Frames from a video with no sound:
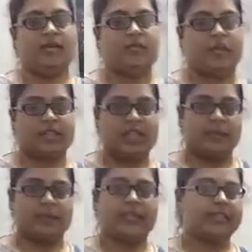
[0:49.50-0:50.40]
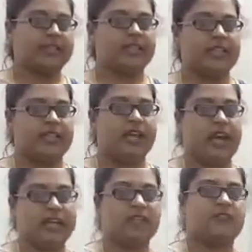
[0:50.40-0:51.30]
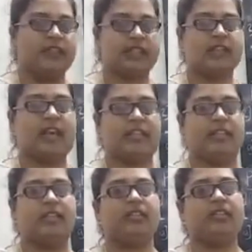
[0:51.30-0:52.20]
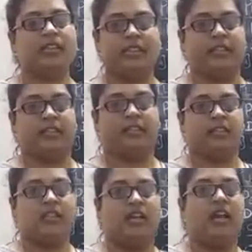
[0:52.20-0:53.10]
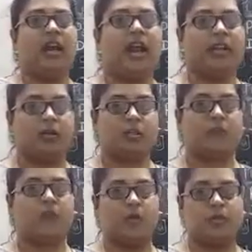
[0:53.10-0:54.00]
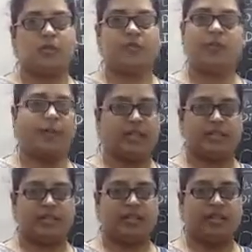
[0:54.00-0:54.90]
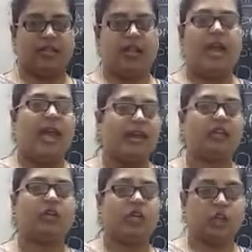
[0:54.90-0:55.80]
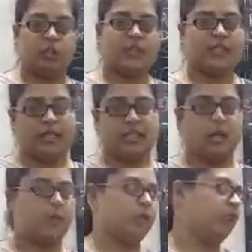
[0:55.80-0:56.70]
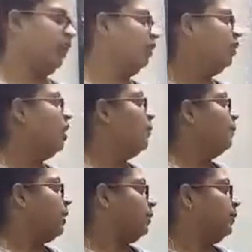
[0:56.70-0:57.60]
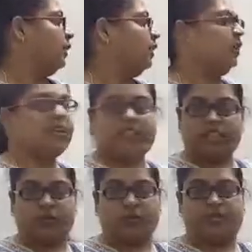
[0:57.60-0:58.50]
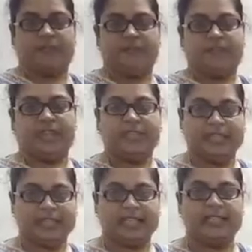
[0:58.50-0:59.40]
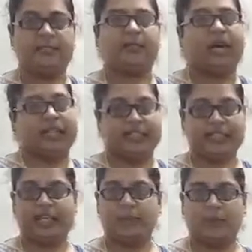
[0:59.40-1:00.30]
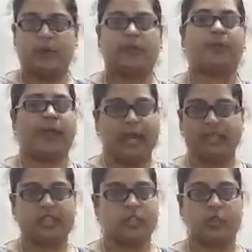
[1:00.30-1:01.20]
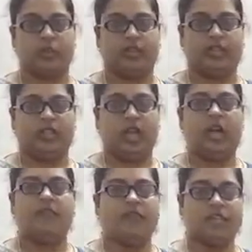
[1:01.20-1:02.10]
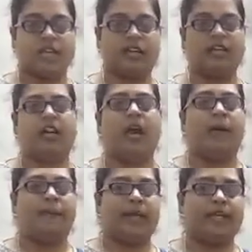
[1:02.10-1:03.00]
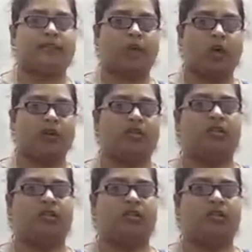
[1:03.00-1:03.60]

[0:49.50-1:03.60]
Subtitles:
For example, increasing in the height, width and the girth, and also formation of the branches. And today we will be studying about the permanent tissues. These are the another type of plant tissues only, which are meant for